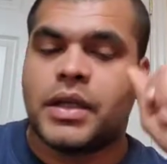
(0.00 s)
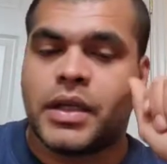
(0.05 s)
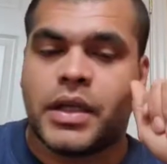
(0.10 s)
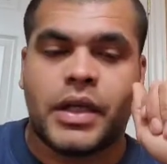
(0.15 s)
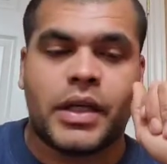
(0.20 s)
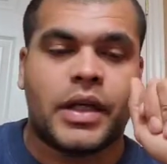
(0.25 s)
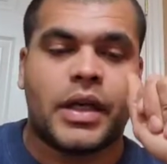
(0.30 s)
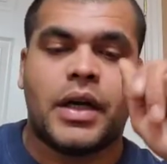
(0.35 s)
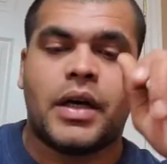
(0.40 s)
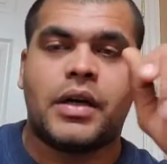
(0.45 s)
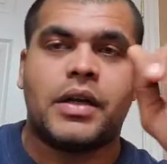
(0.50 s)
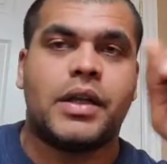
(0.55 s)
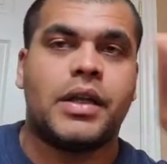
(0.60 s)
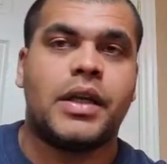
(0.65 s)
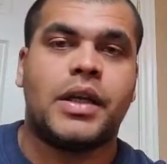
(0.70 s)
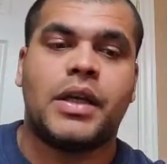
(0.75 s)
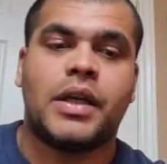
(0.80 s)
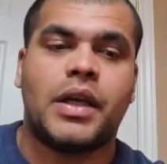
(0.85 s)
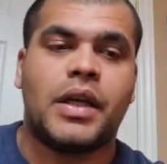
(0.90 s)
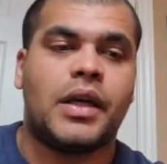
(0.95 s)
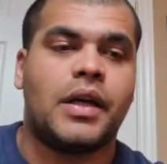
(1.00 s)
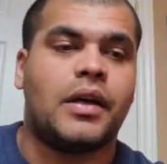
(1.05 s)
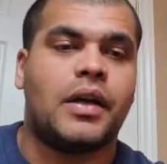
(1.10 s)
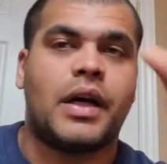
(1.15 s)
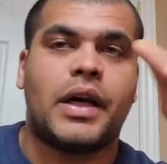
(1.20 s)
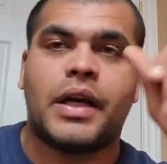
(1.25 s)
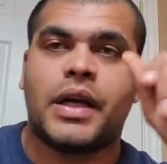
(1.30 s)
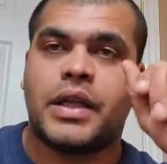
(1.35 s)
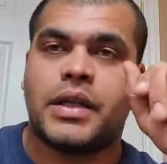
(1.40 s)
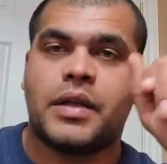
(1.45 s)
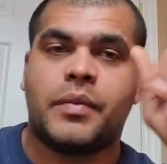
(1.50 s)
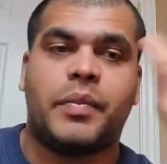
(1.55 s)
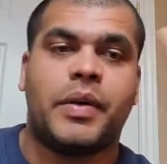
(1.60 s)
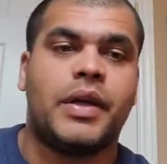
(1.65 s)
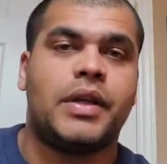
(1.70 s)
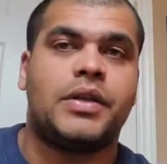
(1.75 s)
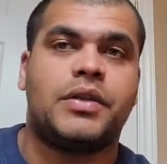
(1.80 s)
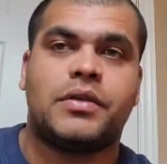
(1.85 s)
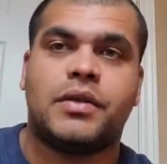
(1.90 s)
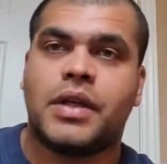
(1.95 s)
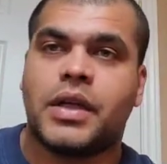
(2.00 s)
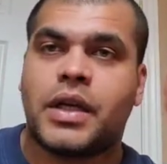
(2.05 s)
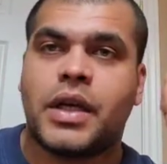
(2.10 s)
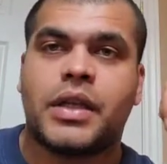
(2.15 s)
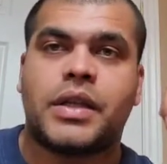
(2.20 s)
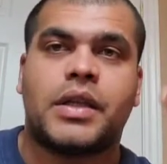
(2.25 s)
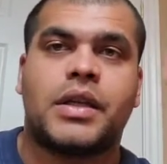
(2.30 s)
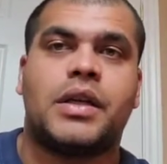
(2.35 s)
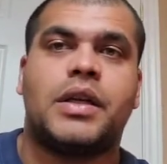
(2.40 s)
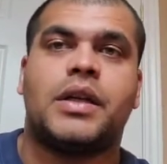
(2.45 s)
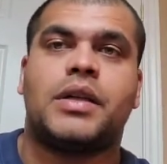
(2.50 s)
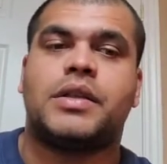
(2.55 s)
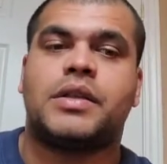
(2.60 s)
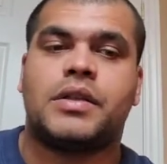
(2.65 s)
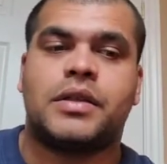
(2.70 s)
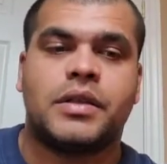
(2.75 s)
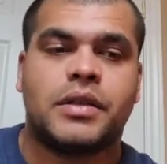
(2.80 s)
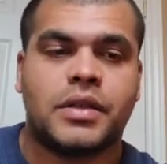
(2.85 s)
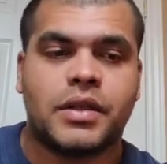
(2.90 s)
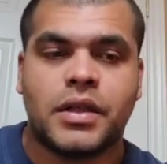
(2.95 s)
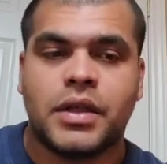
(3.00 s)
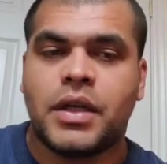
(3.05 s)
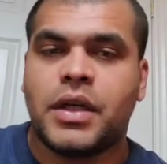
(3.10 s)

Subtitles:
Like on the inhale, I got the pastry, I got the custard.